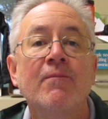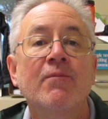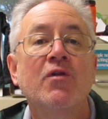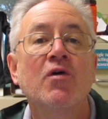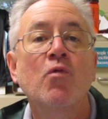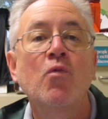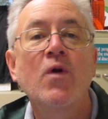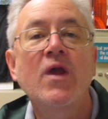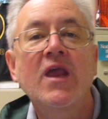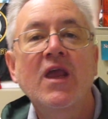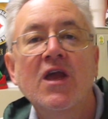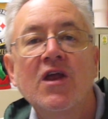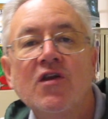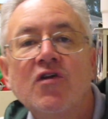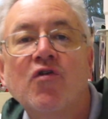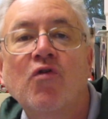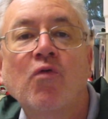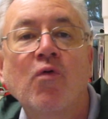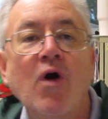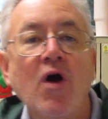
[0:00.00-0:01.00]
that we
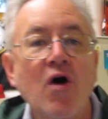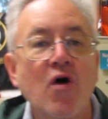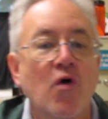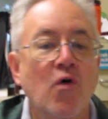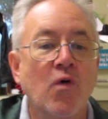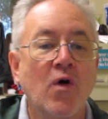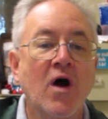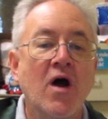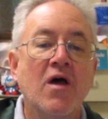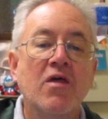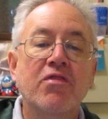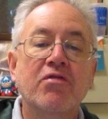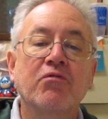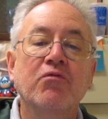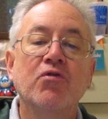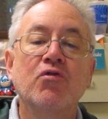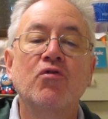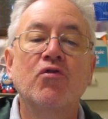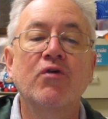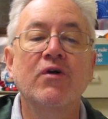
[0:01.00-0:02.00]
can grow
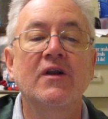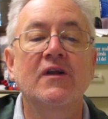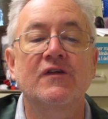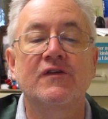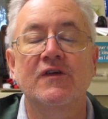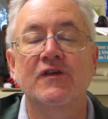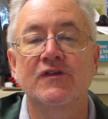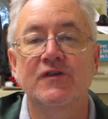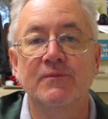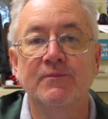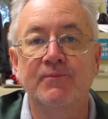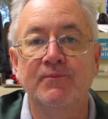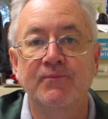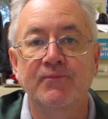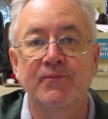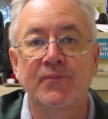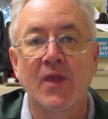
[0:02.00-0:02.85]
through criticism.